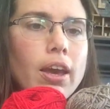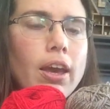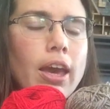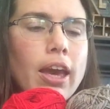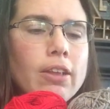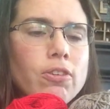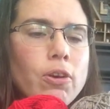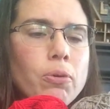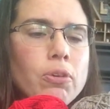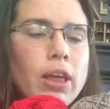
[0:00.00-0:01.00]
And so I
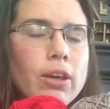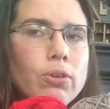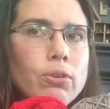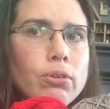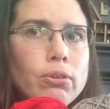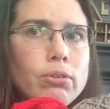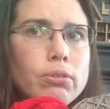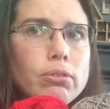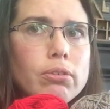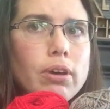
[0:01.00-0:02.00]
was like, ooh,
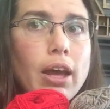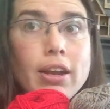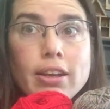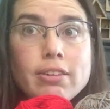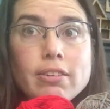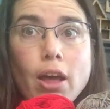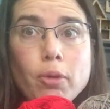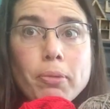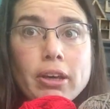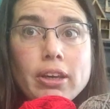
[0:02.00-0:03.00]
I need sock
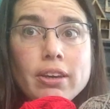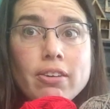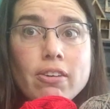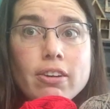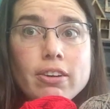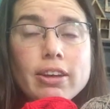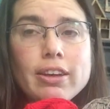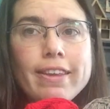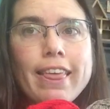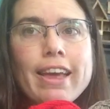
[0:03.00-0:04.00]
monkey yarn.
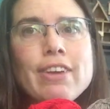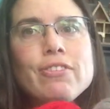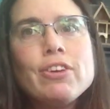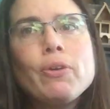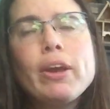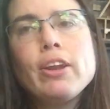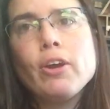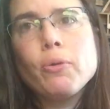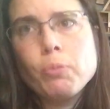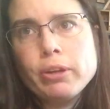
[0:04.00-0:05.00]
Even though I
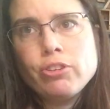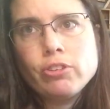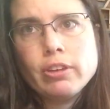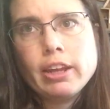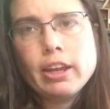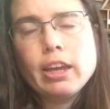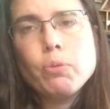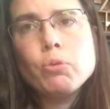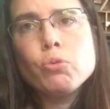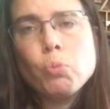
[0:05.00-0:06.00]
know originally it
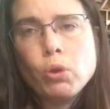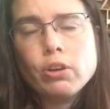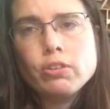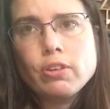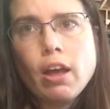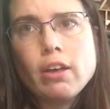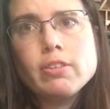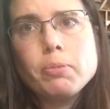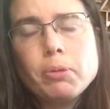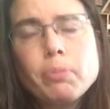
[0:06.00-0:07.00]
was work socks
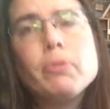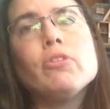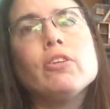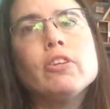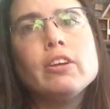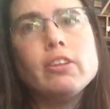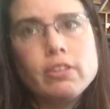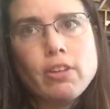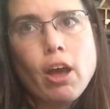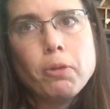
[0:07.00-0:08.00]
that people turned into
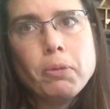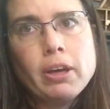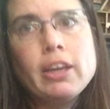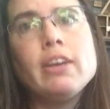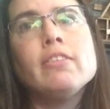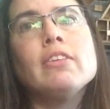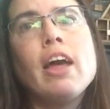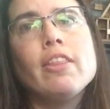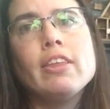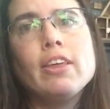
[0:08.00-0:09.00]
sock monkeys,
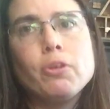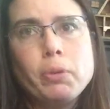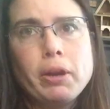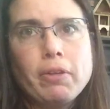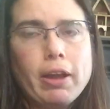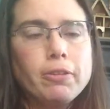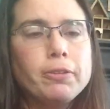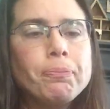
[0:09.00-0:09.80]
not the other way around.